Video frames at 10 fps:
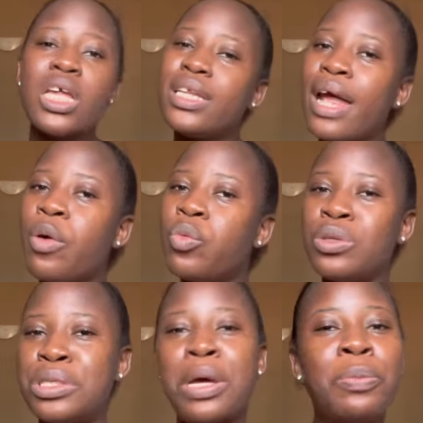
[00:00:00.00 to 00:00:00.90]
That
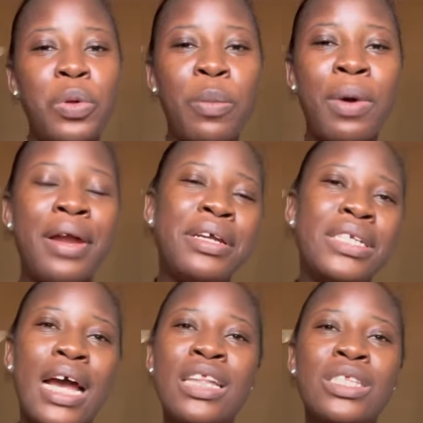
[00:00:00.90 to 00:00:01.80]
won't help your marriage.
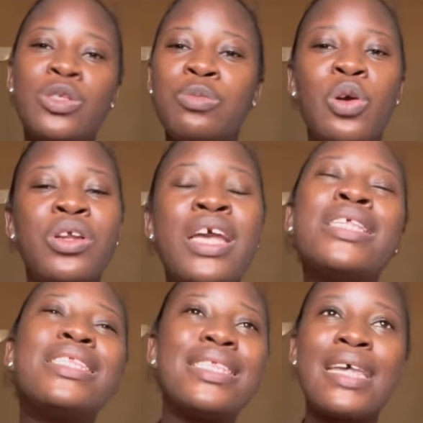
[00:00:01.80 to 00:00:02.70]
And to be honest,
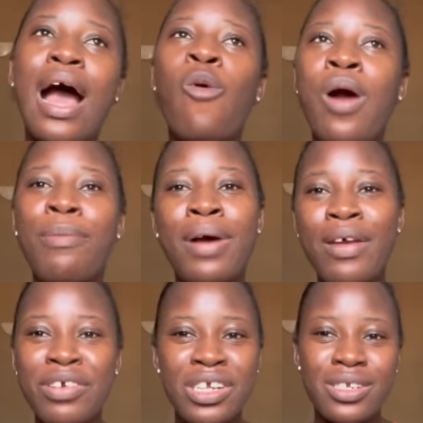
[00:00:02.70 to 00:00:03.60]
our
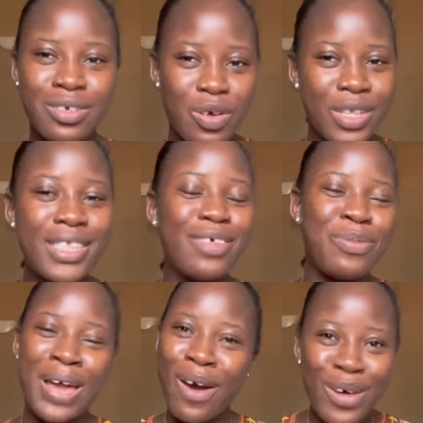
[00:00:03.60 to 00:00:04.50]
marriage, because
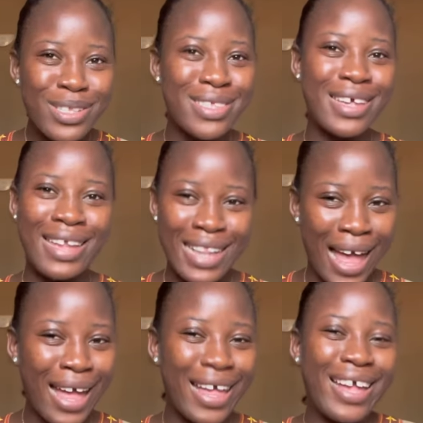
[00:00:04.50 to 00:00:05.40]
we are all
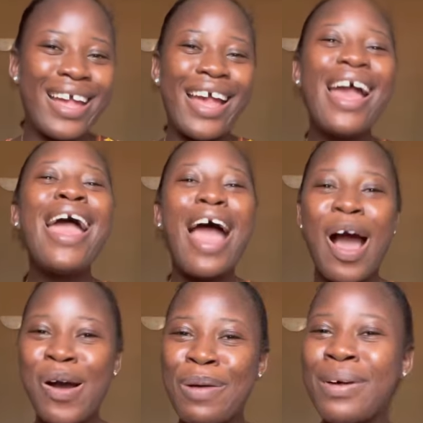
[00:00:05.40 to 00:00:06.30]
together,
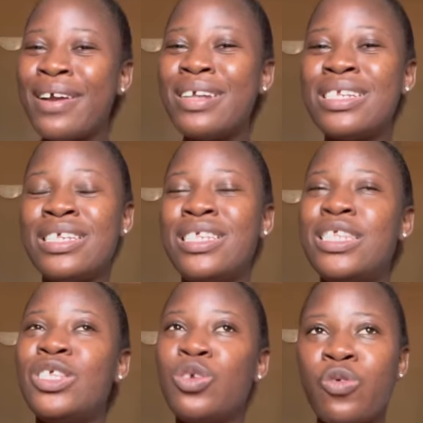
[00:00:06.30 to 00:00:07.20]
our marriage is
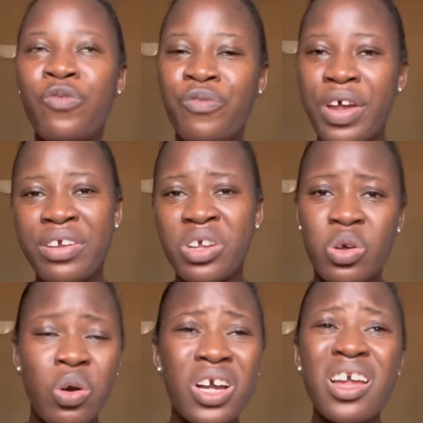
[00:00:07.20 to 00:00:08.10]
still very
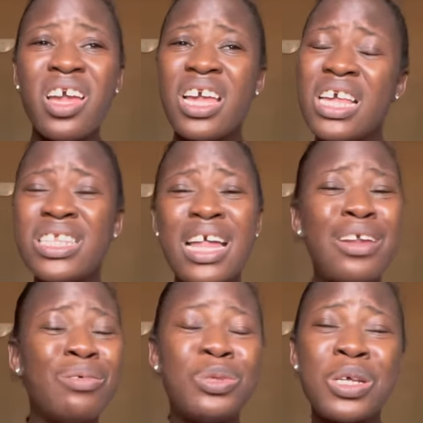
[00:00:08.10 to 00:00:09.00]
young. Instead
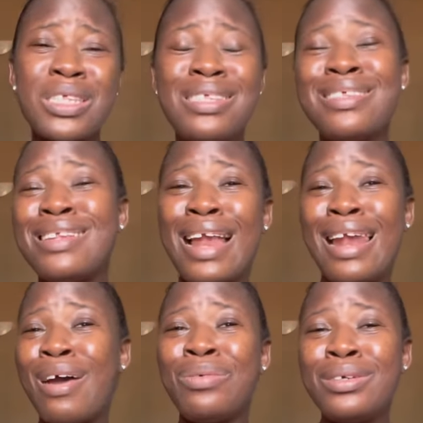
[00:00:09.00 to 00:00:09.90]
of just
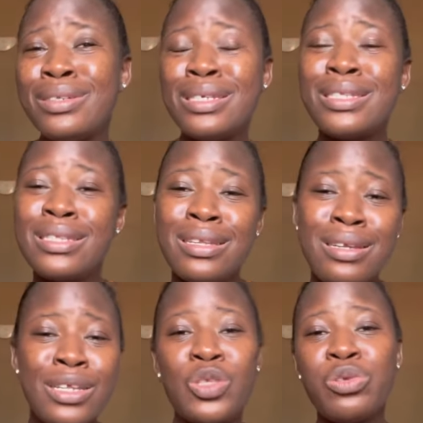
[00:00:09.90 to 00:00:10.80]
allowing these
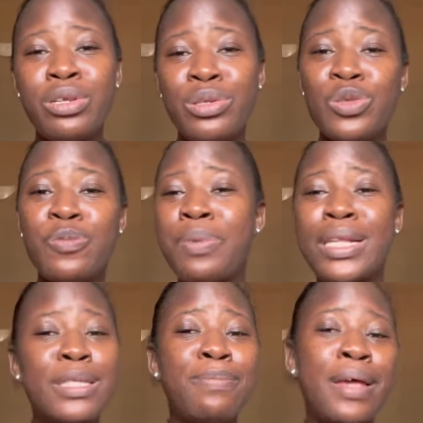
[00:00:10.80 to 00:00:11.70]
little
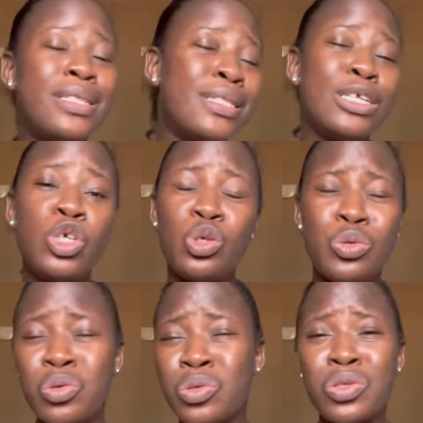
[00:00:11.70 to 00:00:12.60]
petty
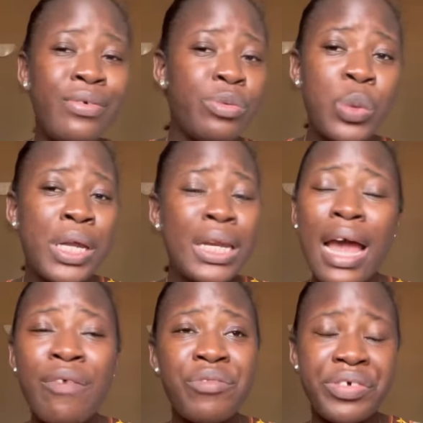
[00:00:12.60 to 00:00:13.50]
issues ruin
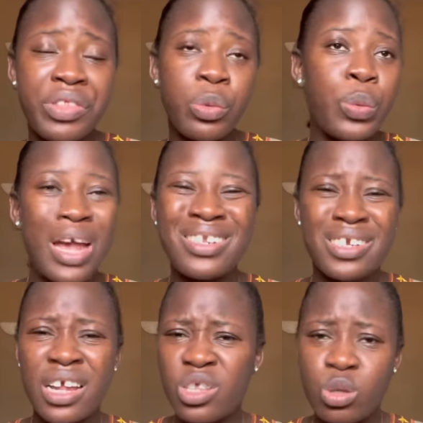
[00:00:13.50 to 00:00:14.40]
everything we are
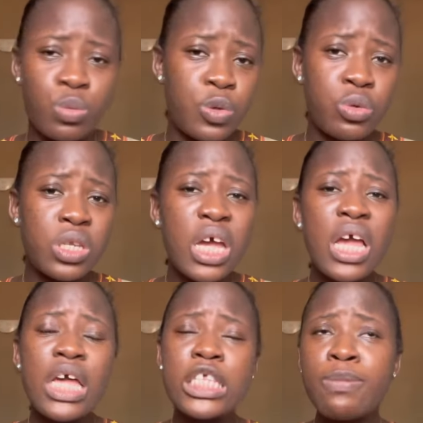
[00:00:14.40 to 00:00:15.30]
trying to build,
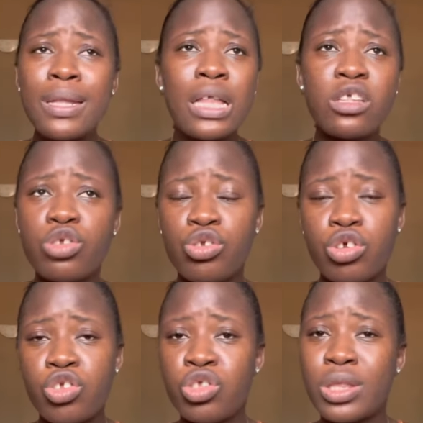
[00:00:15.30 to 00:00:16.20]
it's better to
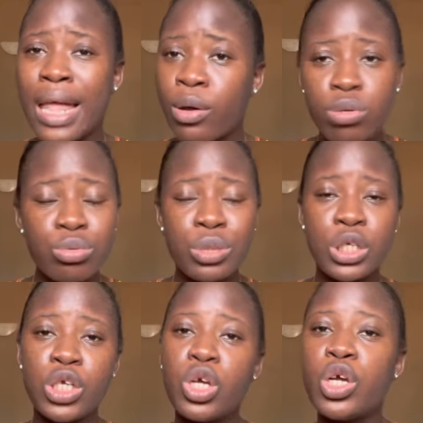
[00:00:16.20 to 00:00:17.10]
just tackle
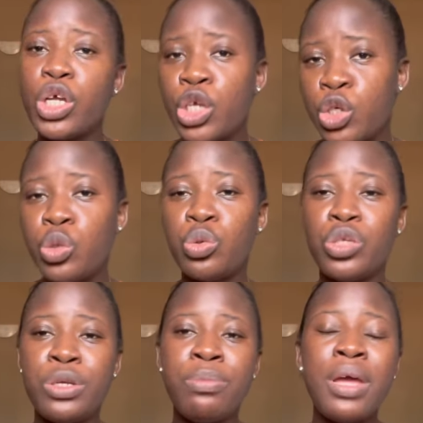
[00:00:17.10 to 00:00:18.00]
the issue,
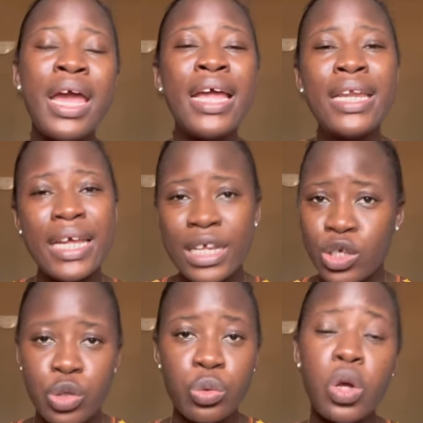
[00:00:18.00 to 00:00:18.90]
the main
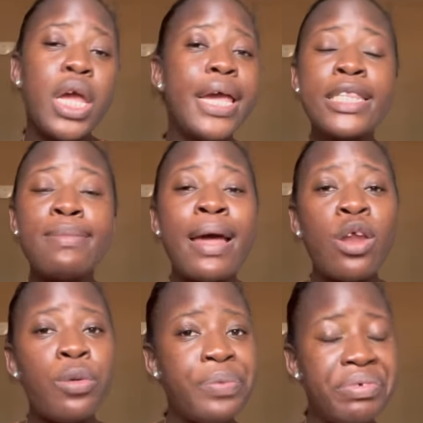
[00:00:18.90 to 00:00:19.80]
issue. It might
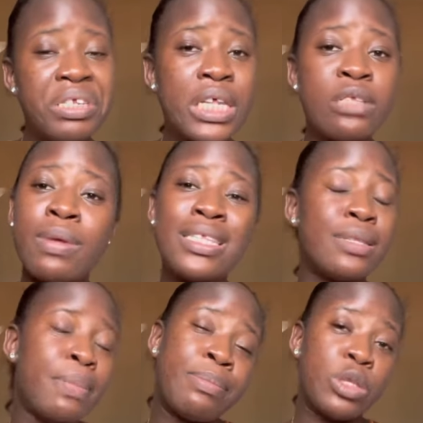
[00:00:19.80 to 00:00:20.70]
not be resentment, it
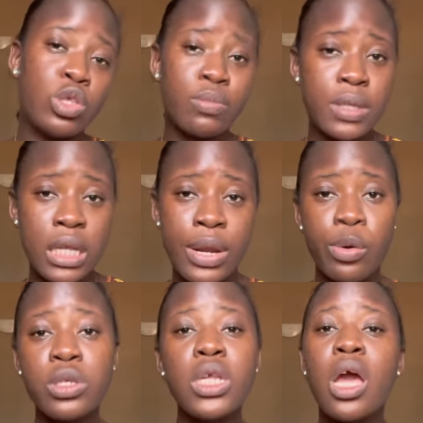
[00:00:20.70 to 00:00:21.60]
might be something
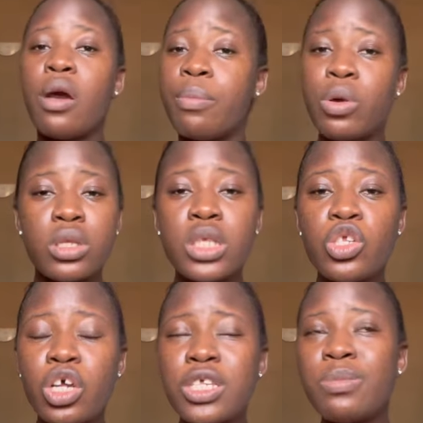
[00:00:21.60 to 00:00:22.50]
else, but
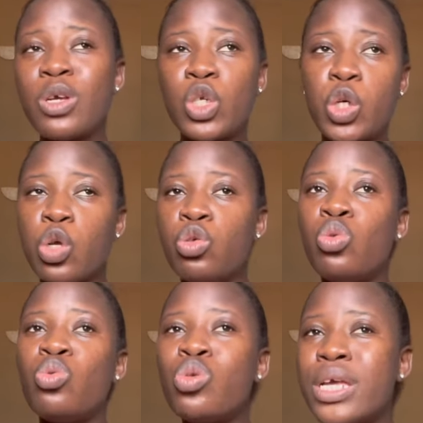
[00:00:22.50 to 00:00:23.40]
just make sure you
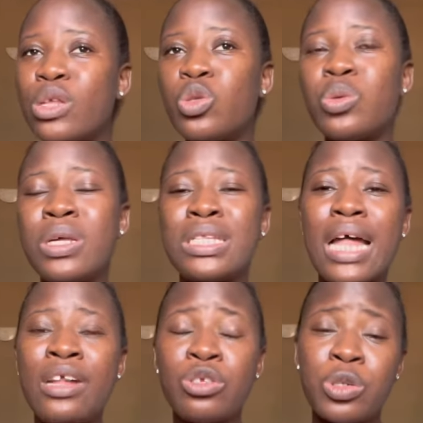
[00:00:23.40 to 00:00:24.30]
look into it
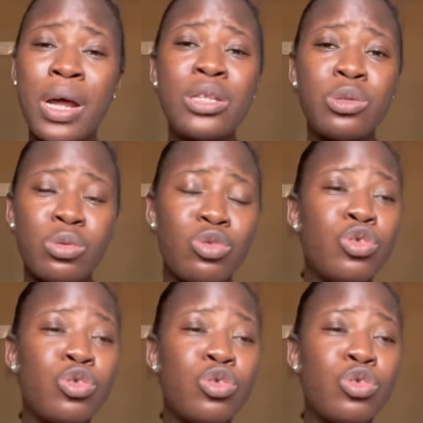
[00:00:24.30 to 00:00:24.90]
and try to